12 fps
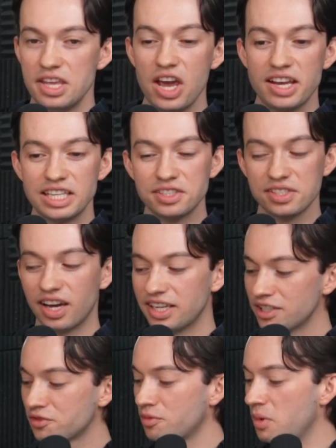Yeah, I
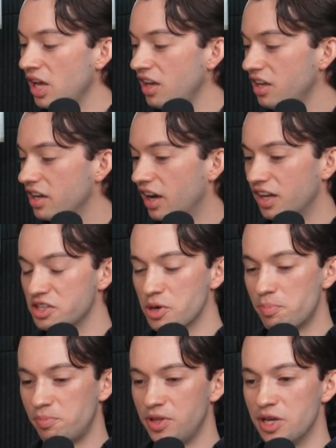guess for me,
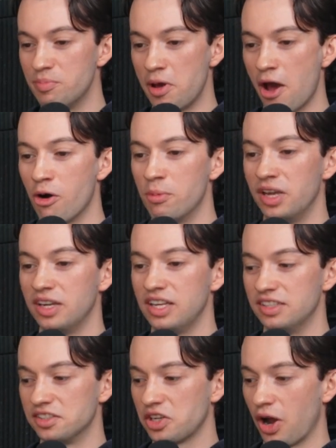the empowerment
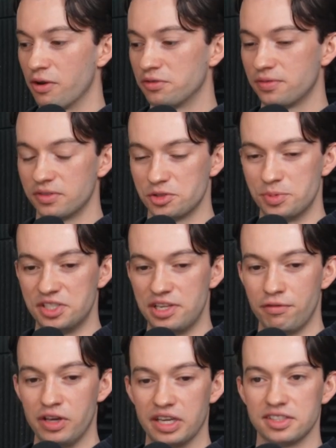is kind of
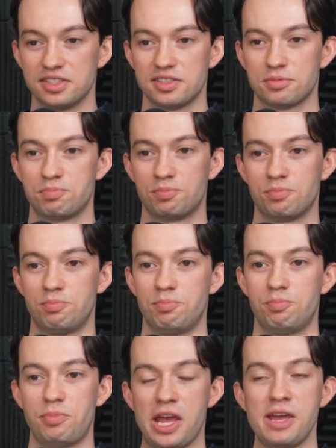specific. It's
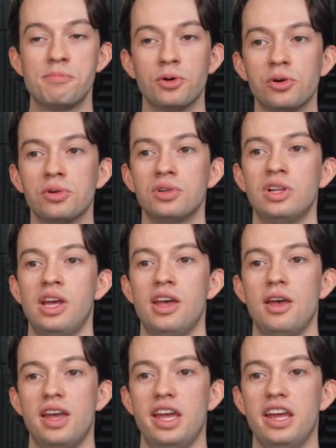people
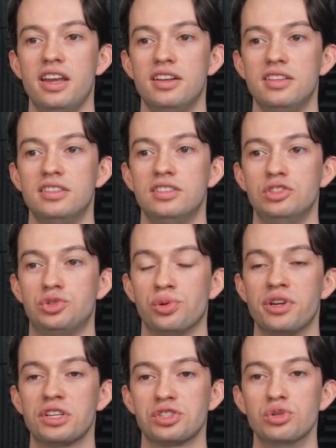in
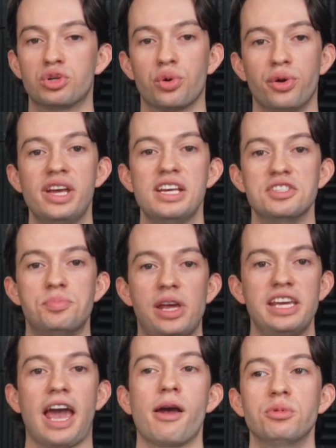traditional careers
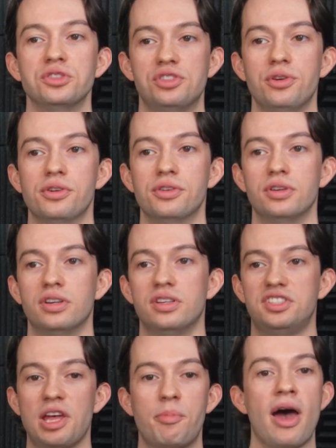being able to
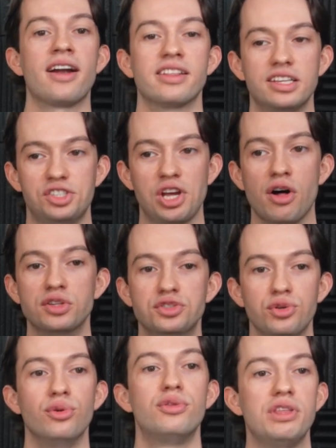step out of their shell and
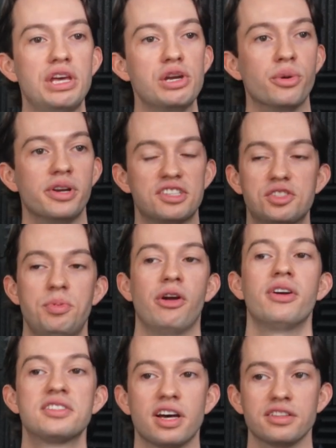do theatre and
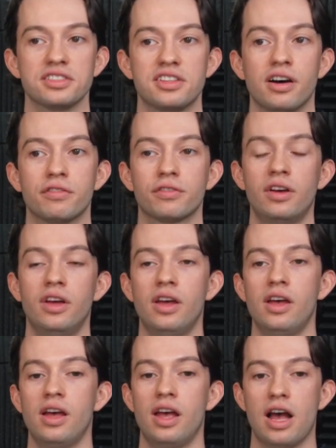experience other stuff.
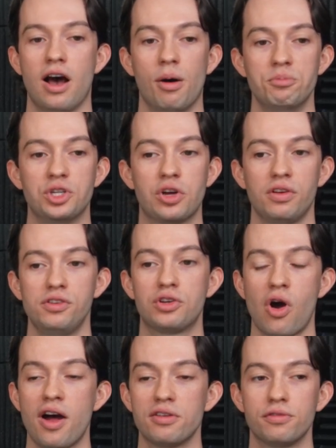You
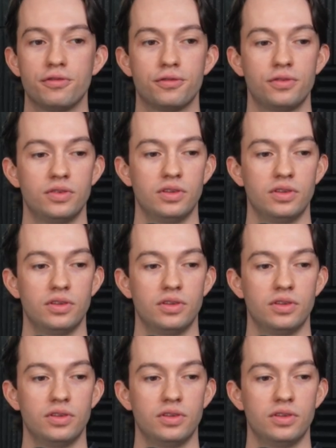kind of